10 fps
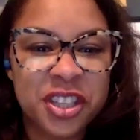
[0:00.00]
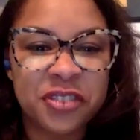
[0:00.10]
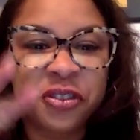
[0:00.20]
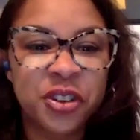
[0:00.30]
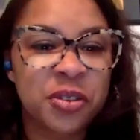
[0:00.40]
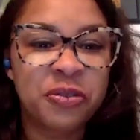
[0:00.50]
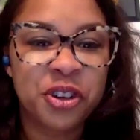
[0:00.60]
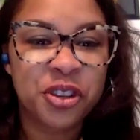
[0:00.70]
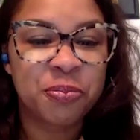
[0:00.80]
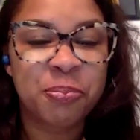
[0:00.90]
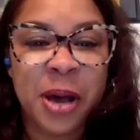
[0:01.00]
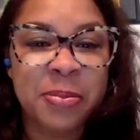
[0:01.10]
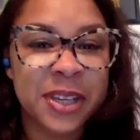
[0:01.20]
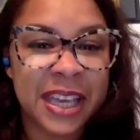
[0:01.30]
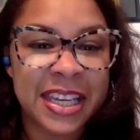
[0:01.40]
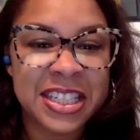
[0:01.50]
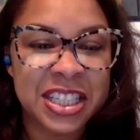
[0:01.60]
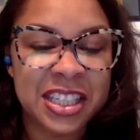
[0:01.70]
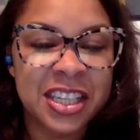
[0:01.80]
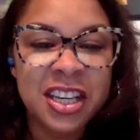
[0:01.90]
for the
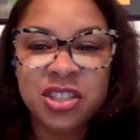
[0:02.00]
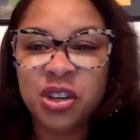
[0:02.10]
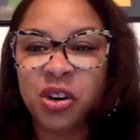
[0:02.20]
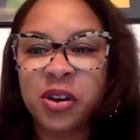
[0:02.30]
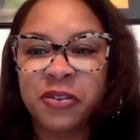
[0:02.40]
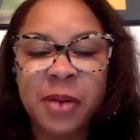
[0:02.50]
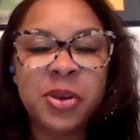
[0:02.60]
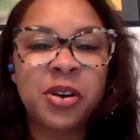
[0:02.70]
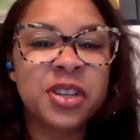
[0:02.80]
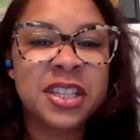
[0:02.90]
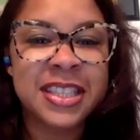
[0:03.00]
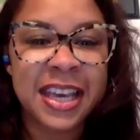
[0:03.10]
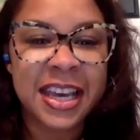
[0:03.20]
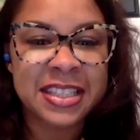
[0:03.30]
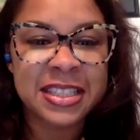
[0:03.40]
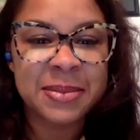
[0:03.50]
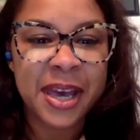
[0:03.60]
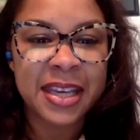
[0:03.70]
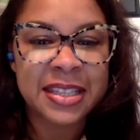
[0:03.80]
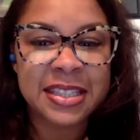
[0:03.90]
publication. So if I'm going into Essence
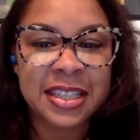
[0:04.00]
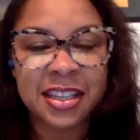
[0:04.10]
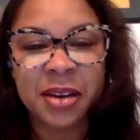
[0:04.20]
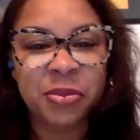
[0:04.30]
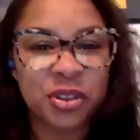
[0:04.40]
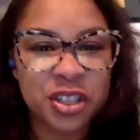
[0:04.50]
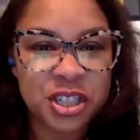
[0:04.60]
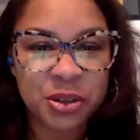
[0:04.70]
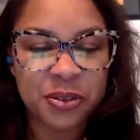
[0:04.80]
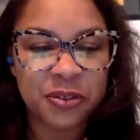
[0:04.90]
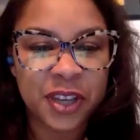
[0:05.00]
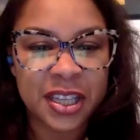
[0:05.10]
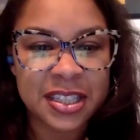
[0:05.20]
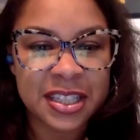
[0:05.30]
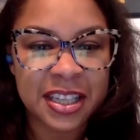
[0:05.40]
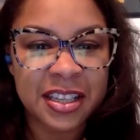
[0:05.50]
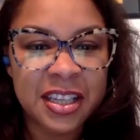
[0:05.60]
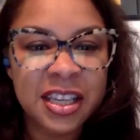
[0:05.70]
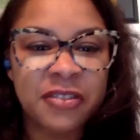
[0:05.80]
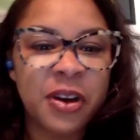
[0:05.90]
magazine, I'm going to show a Fanta.
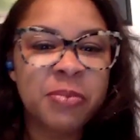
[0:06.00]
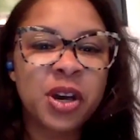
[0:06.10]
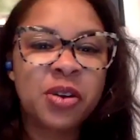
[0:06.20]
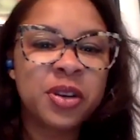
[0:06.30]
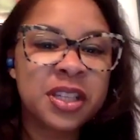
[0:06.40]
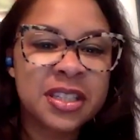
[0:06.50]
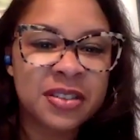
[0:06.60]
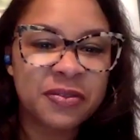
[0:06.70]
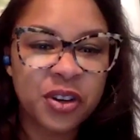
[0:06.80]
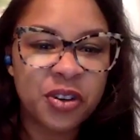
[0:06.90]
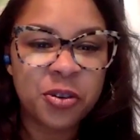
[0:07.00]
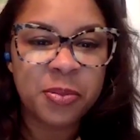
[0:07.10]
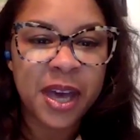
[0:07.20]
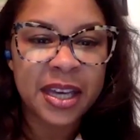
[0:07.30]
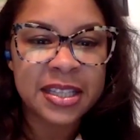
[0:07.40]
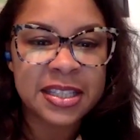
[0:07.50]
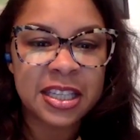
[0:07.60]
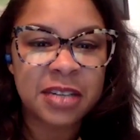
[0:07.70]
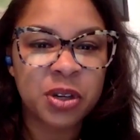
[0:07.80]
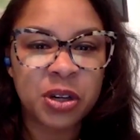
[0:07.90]
If I'm going into Vogue
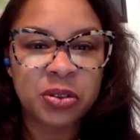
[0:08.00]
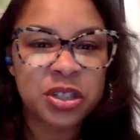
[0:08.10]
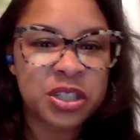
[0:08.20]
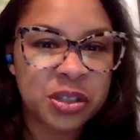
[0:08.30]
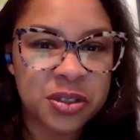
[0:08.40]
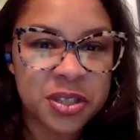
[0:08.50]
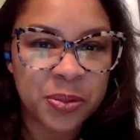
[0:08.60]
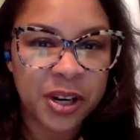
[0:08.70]
magazine, I'm going to show a